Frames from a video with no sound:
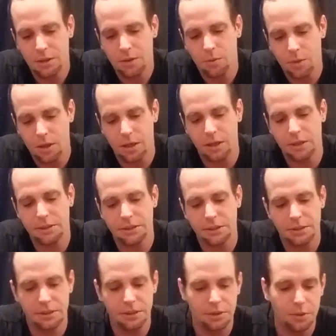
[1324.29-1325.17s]
Where is
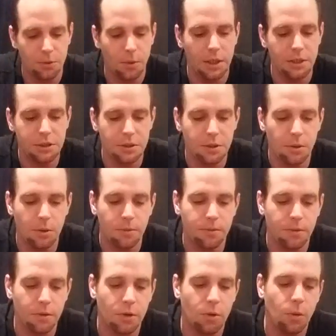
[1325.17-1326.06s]
this situation going
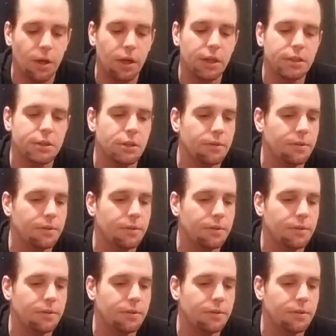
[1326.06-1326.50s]
for Aquarius,